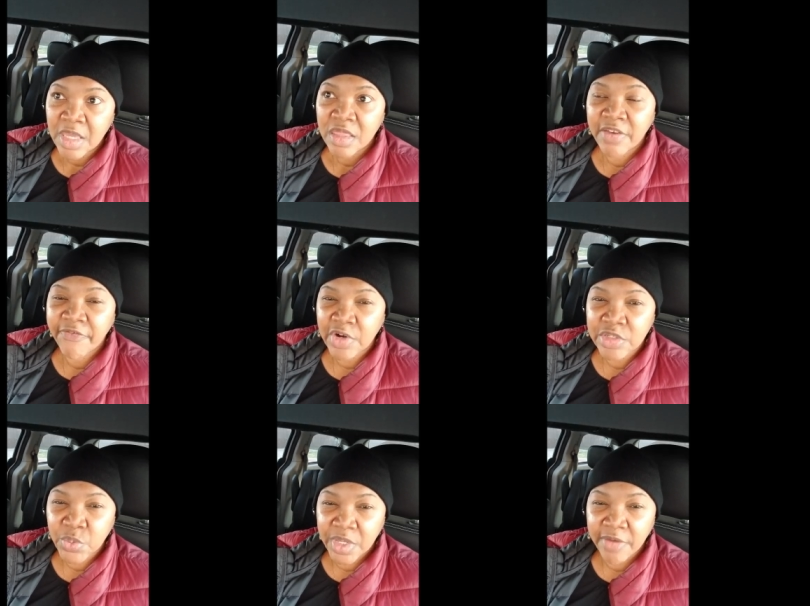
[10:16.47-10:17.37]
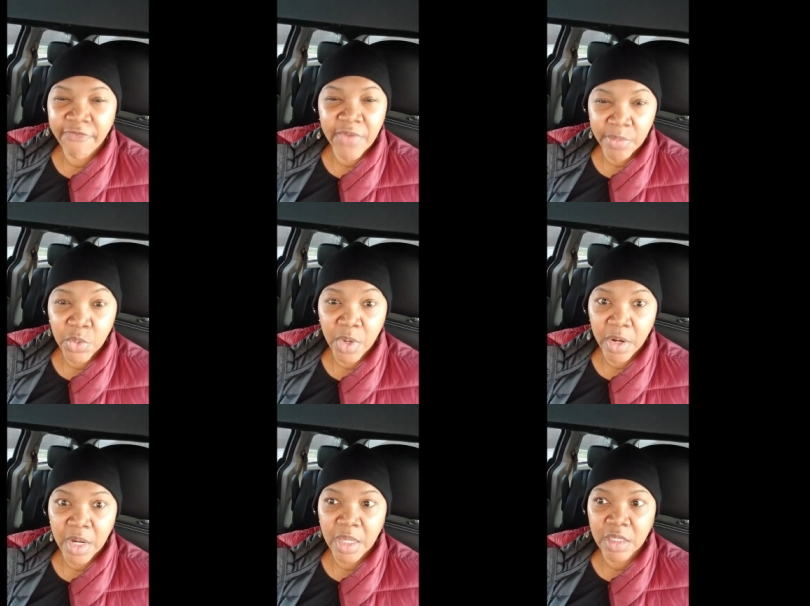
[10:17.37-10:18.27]
the first week of
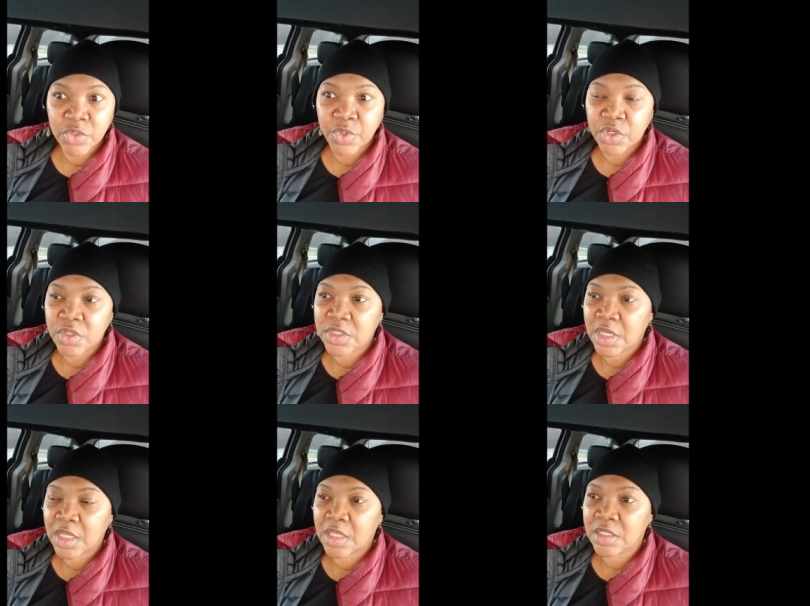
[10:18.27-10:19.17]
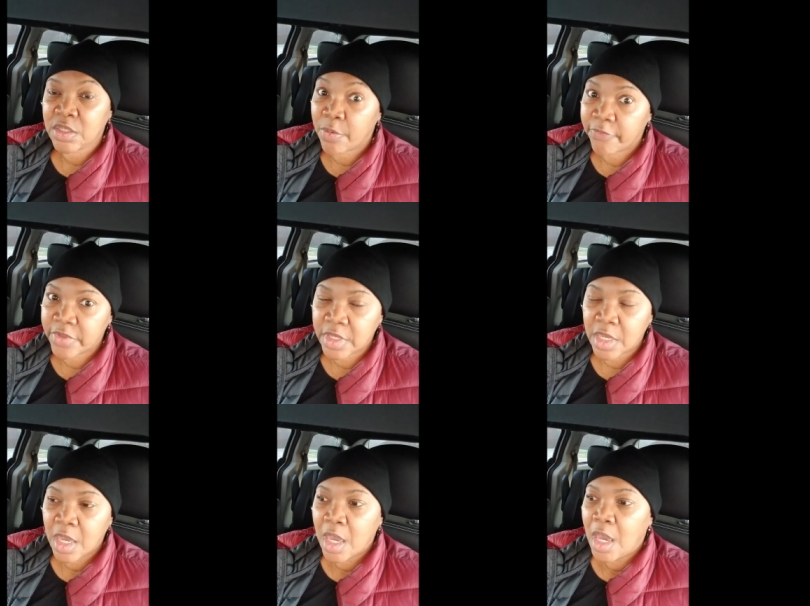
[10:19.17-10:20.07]
February is when you're seeing this, hopefully.
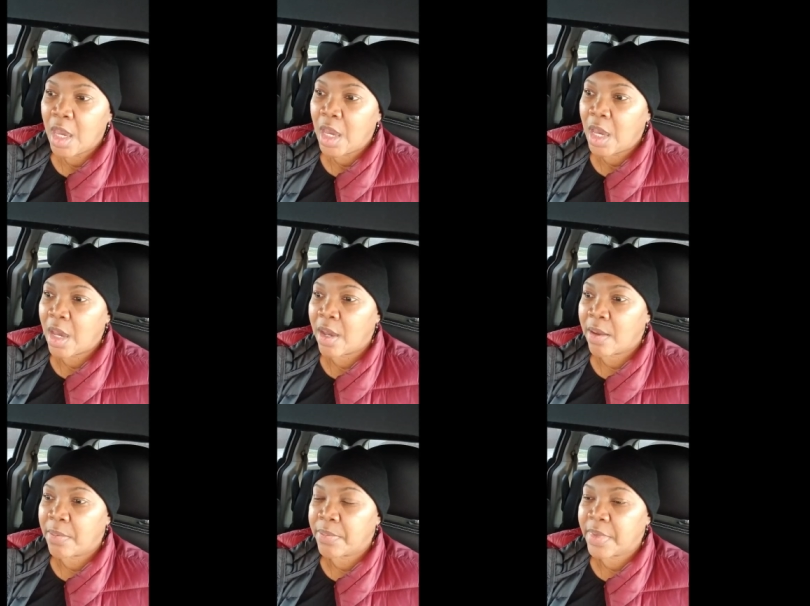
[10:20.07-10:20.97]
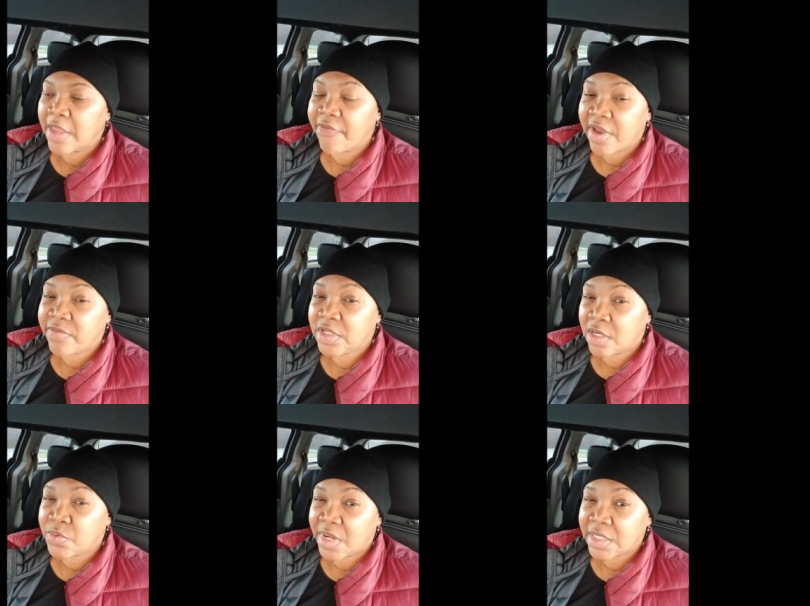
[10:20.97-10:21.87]
Um, if I've
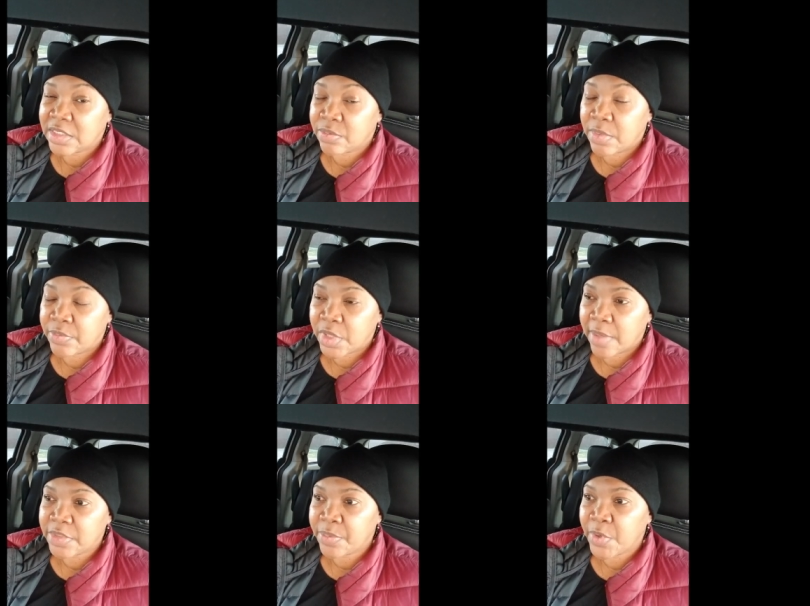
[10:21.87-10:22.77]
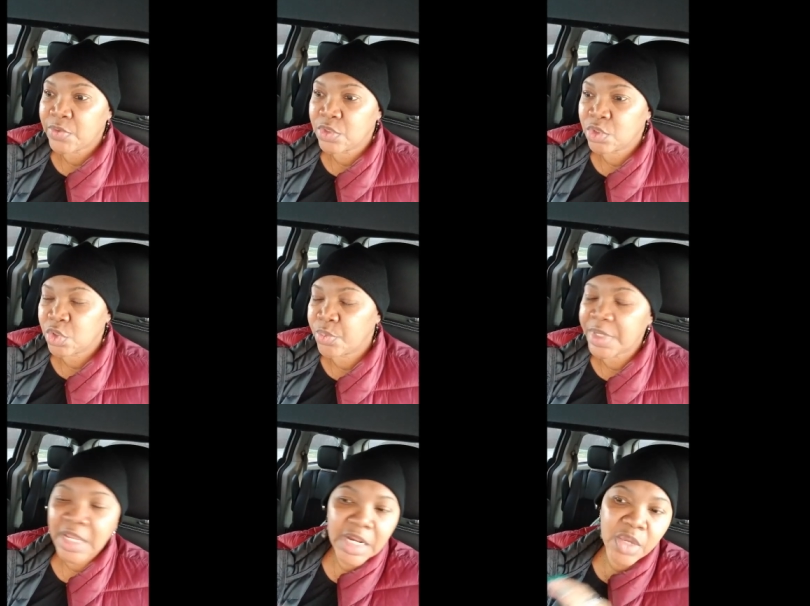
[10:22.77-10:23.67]
done what I what I'm supposed to do. But
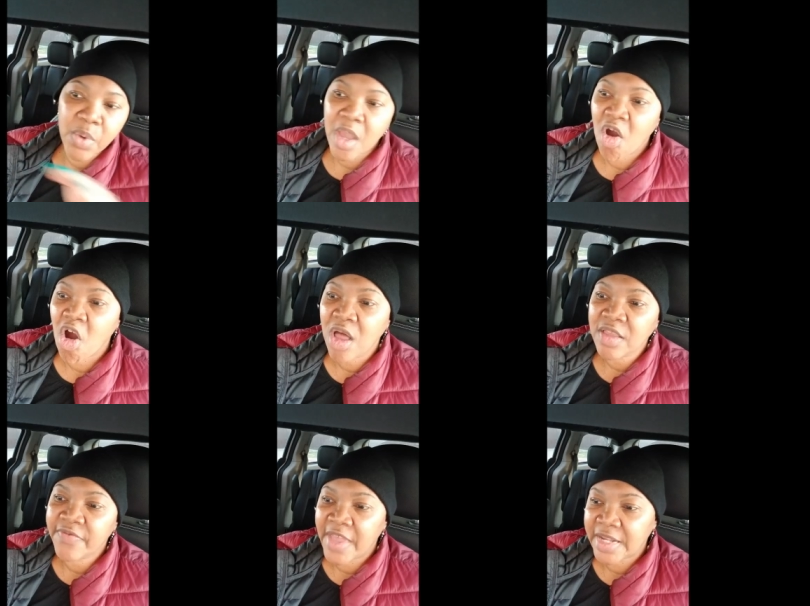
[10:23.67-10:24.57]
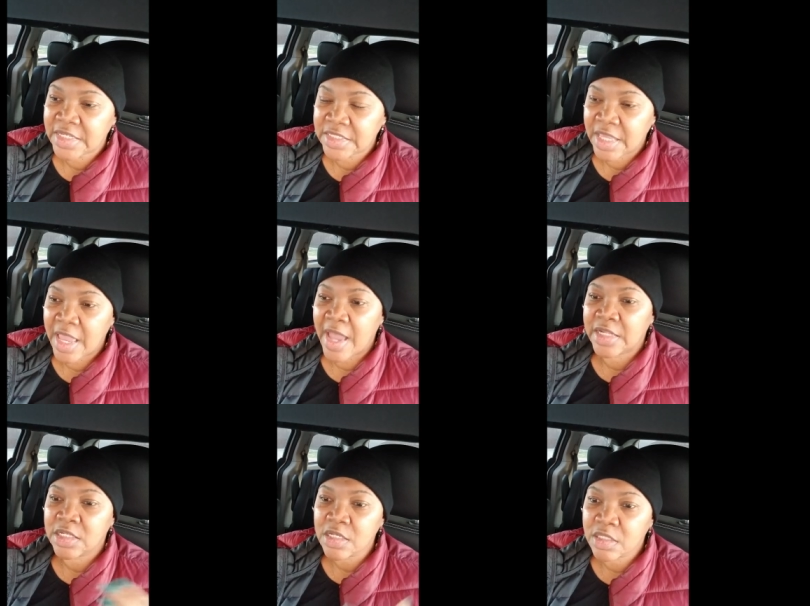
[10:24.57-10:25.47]
anyway, all of that to say, I
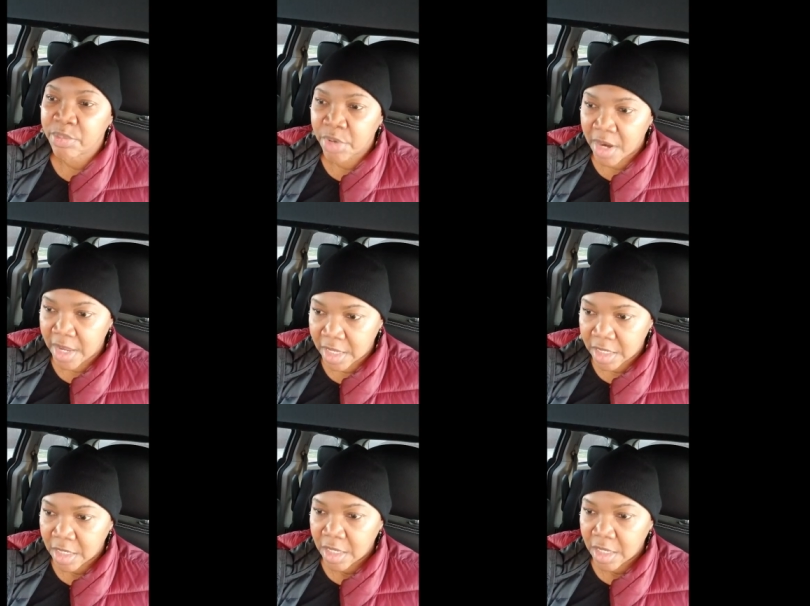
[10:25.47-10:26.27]
took the break